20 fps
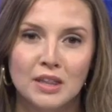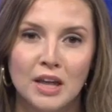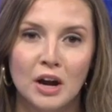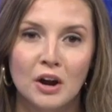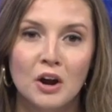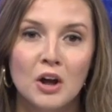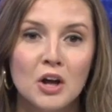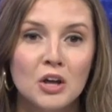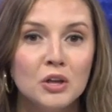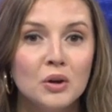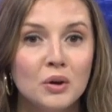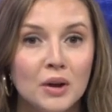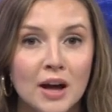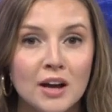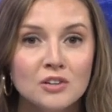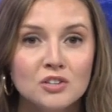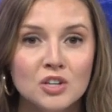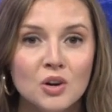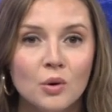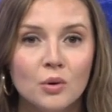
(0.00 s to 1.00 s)
there. You can
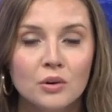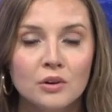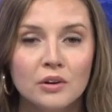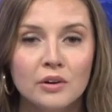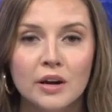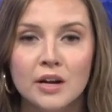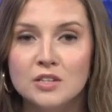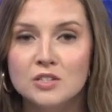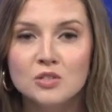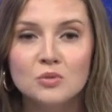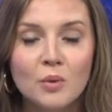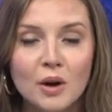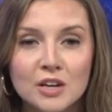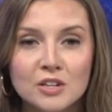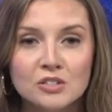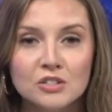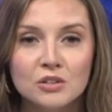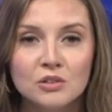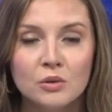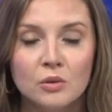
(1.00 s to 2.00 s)
actually order a
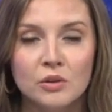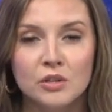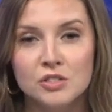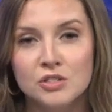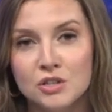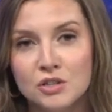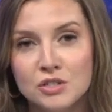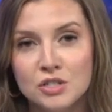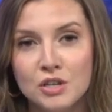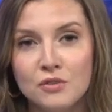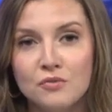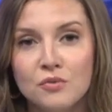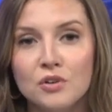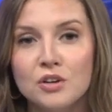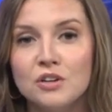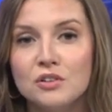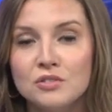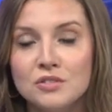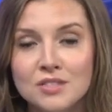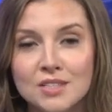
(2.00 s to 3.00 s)
sweatshirt or a jersey for
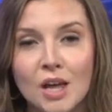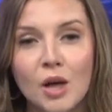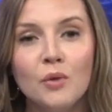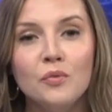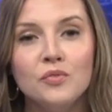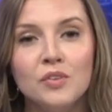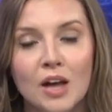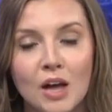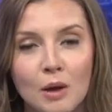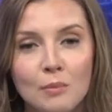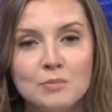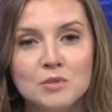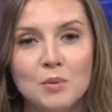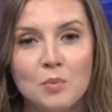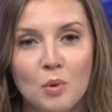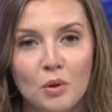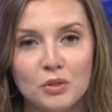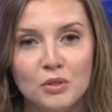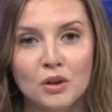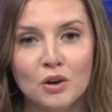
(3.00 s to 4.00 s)
yourself to help
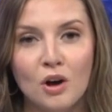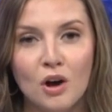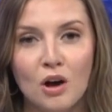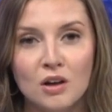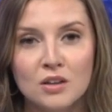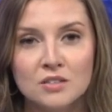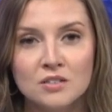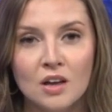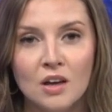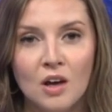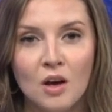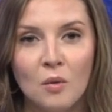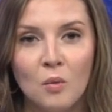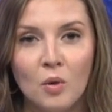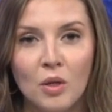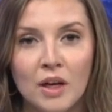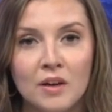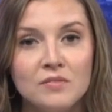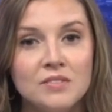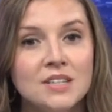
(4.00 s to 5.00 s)
support the cause.
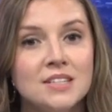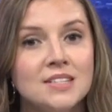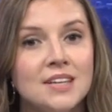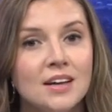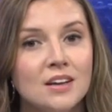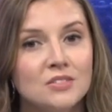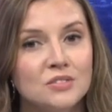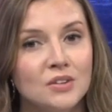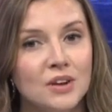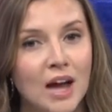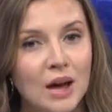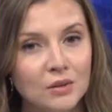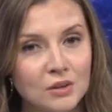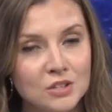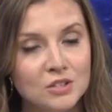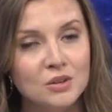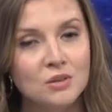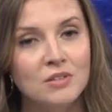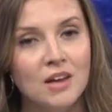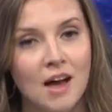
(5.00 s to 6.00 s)
We'll have details on how to
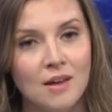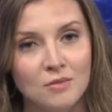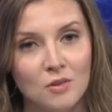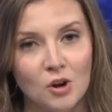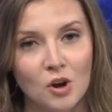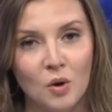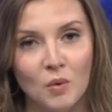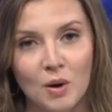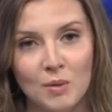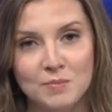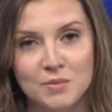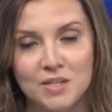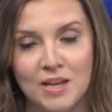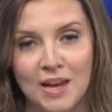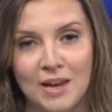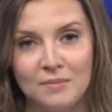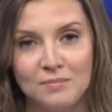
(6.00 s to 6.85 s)
do that on our website,